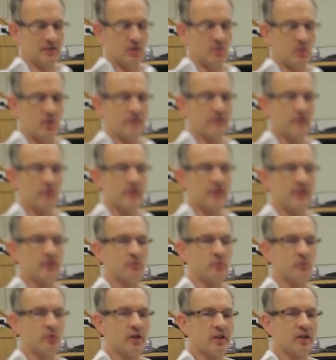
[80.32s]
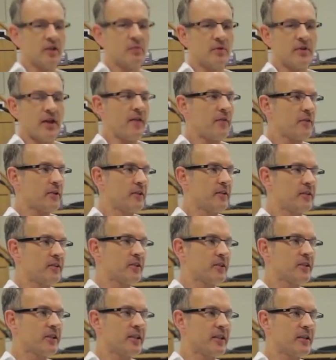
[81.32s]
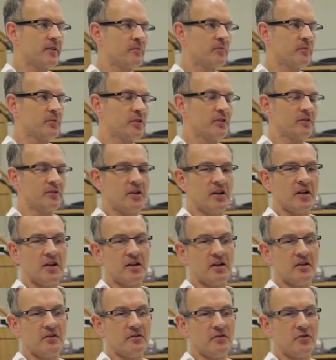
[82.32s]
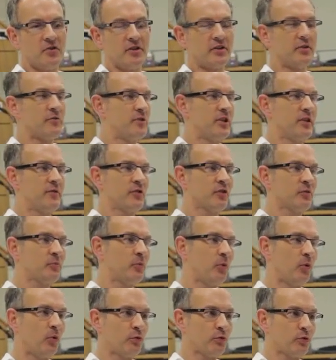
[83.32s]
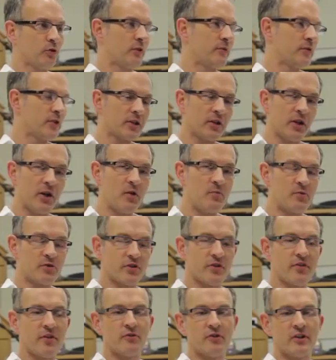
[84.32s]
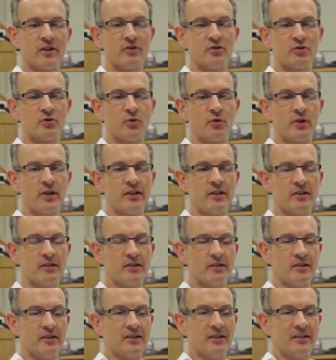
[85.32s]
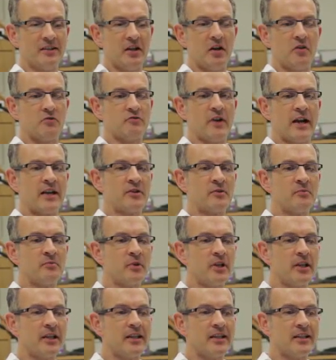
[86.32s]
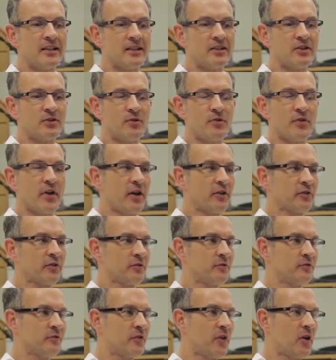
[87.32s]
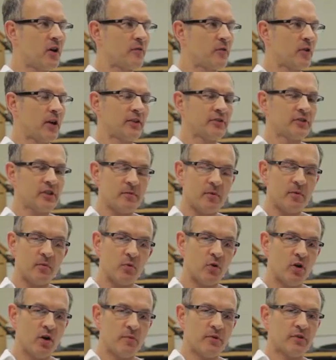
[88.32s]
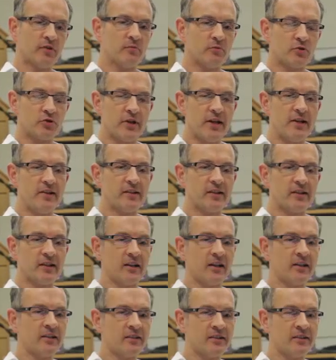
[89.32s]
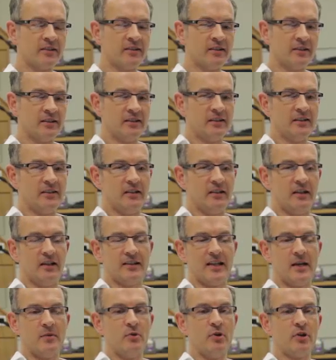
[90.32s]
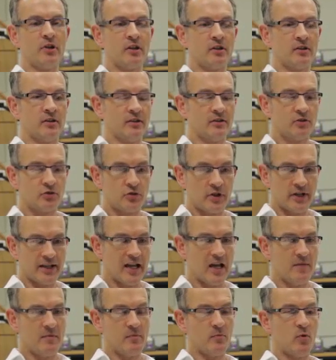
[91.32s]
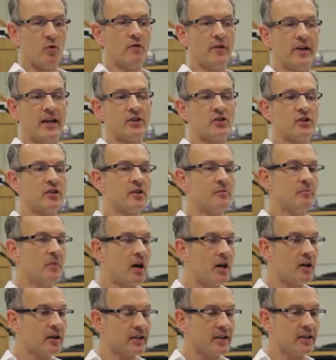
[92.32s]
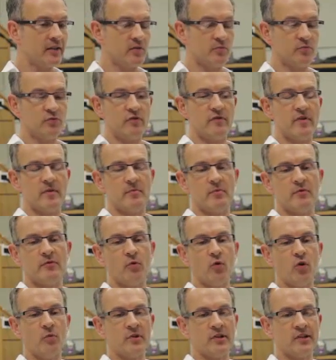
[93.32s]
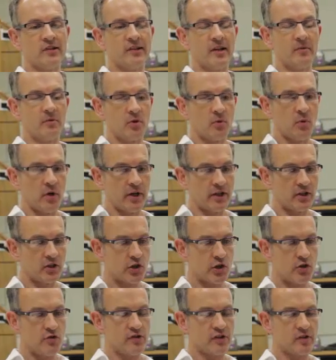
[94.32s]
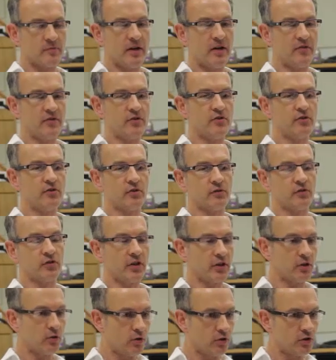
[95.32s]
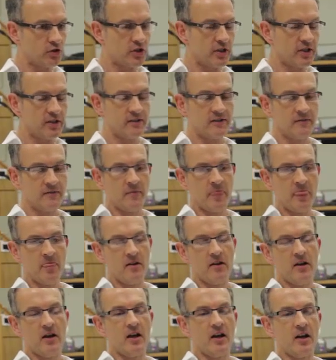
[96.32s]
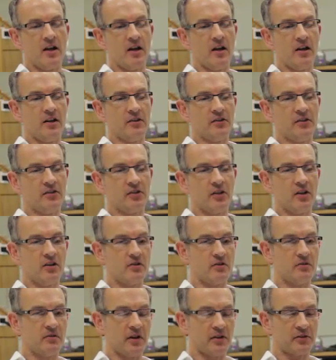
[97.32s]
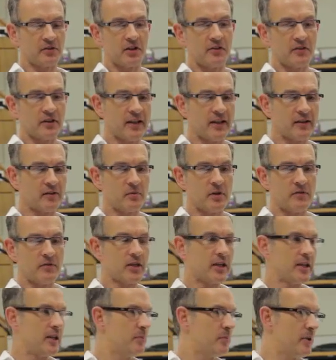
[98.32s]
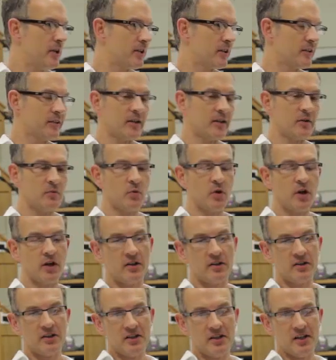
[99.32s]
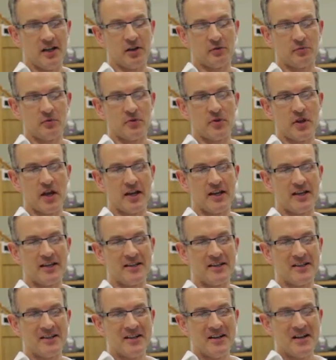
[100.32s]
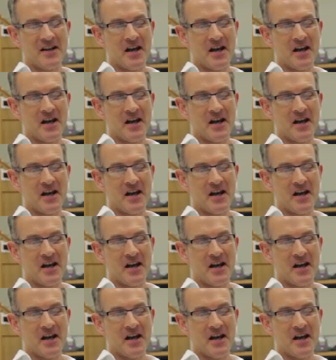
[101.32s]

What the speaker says: quite a few years working with athletes and teams, 33 different sports all over the globe, which I thoroughly enjoyed. Randomly in 2005, I got asked to come and work with some traders in London. They were looking at trying to get a bit more of an edge in the markets, improve the performance. They were quite curious about the use of psychology. So I was kind of, I guess, a bit of a guinea pig, as were they,